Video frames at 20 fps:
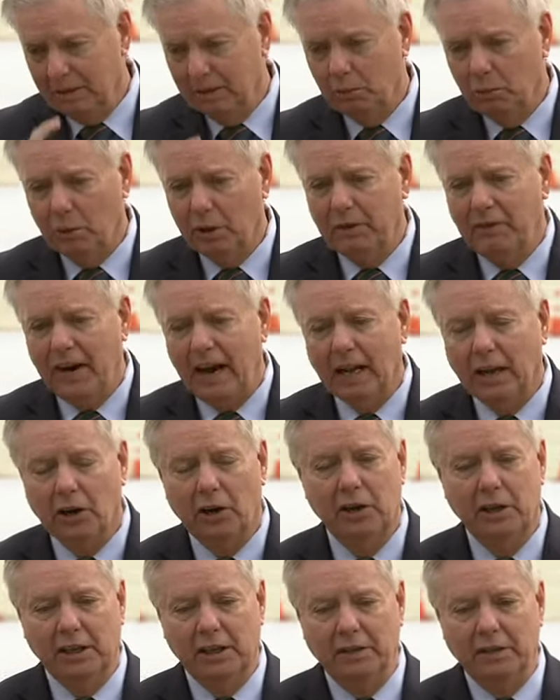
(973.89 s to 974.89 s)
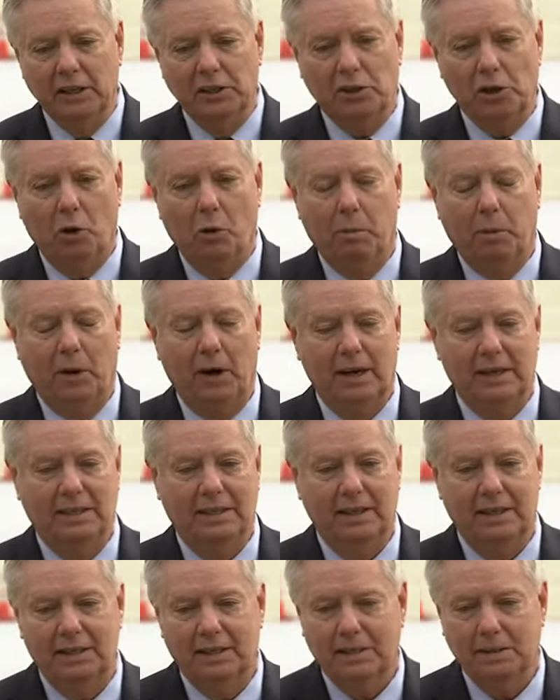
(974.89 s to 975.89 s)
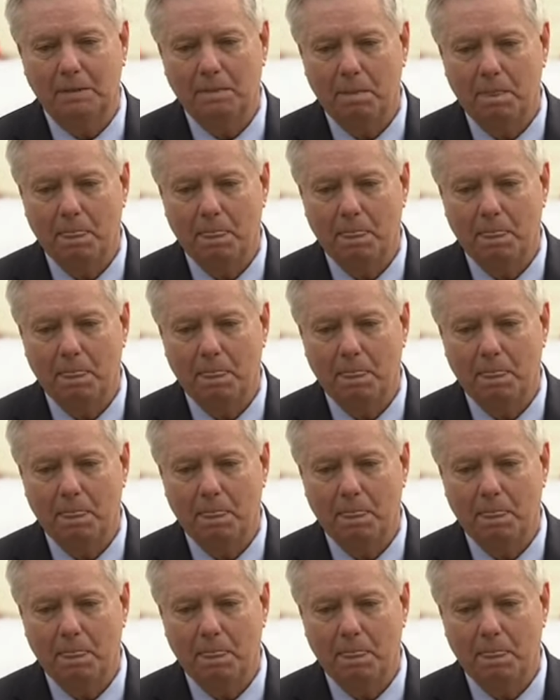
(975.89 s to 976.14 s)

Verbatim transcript: What have I learned in this whole process?